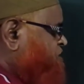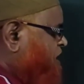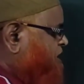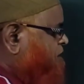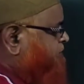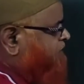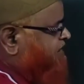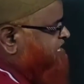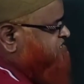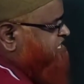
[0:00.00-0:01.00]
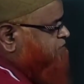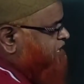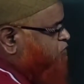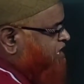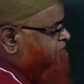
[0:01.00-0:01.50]
You all know power is nothing
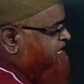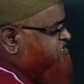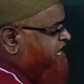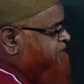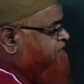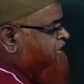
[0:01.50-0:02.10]
but work by time,